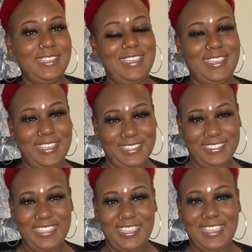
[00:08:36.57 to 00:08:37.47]

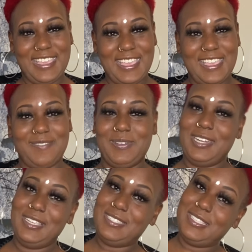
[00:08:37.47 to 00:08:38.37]
but it
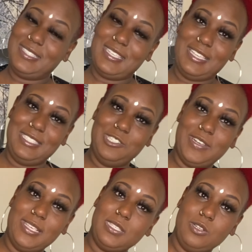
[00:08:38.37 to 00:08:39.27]
is a sexy
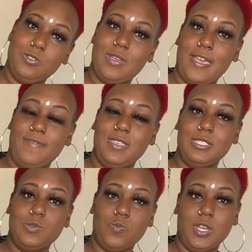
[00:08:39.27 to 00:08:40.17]
dress. I do have
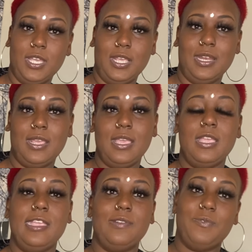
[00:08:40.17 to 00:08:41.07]
this one
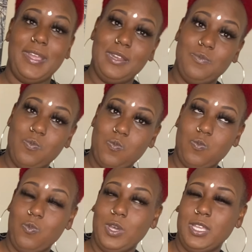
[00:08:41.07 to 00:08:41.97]
in red
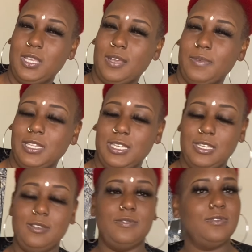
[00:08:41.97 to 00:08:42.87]
wood, I
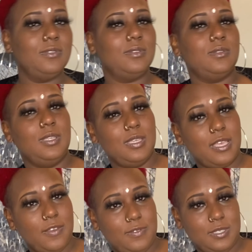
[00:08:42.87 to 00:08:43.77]
believe. I think I
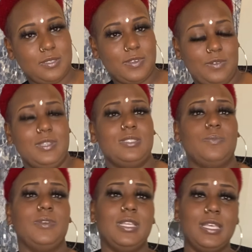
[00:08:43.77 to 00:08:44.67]
have it's red, it's a
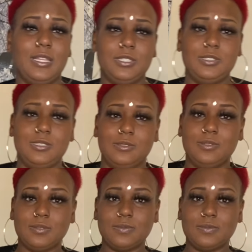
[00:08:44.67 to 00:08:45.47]
pretty color too